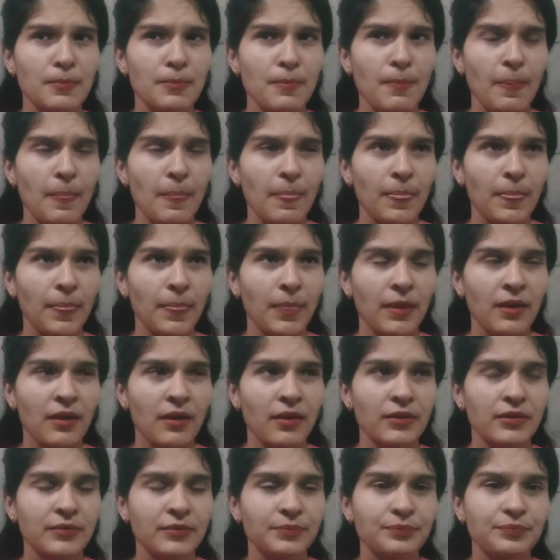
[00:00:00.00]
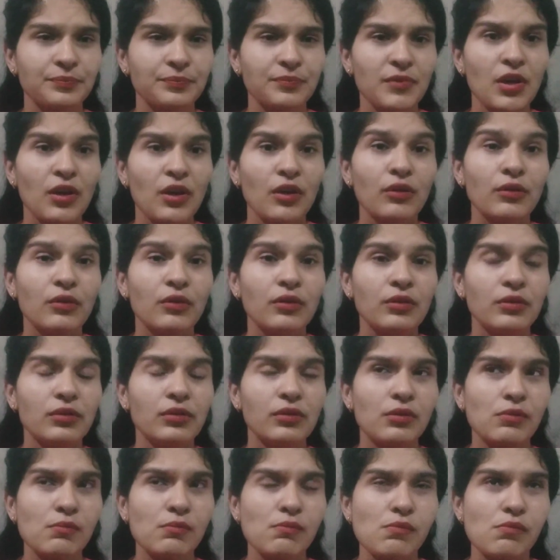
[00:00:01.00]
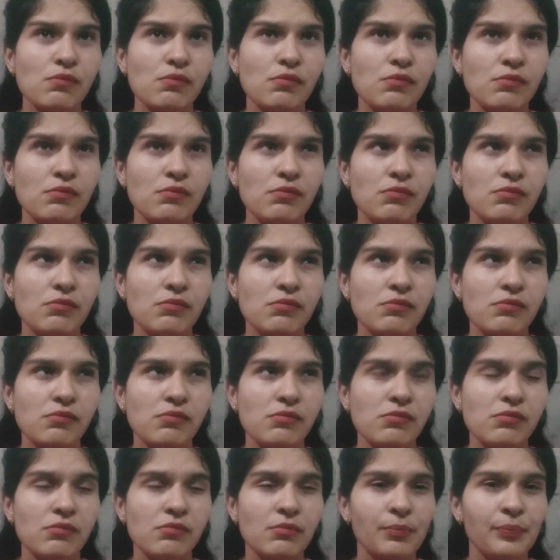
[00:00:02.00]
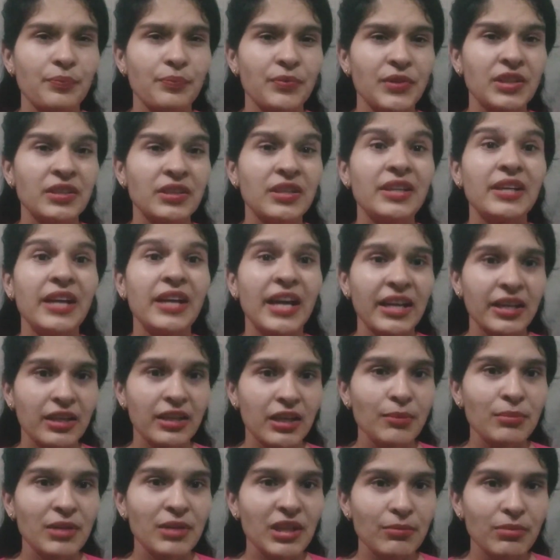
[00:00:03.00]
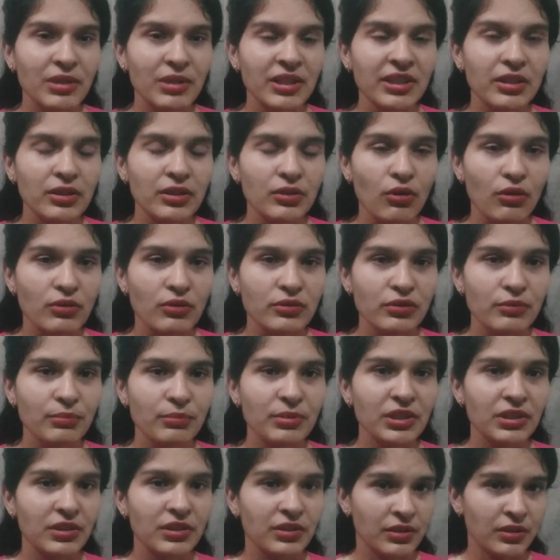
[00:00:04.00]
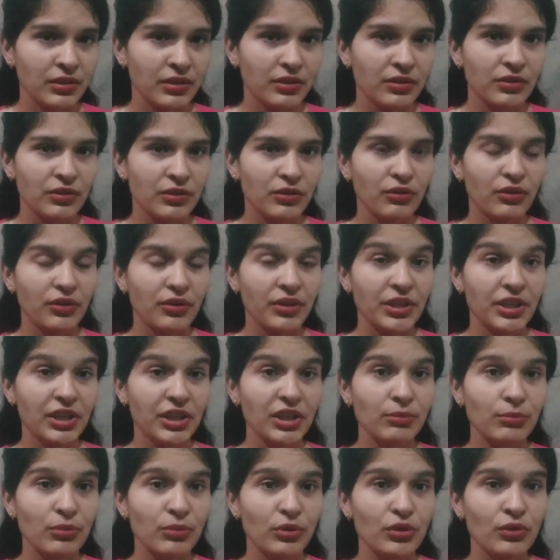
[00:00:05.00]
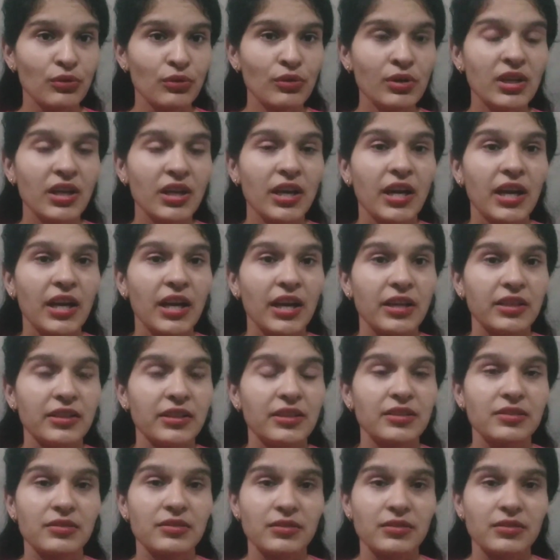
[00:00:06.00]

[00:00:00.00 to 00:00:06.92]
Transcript: um, uh, the diagram labeling can also be in your reading module. Yes,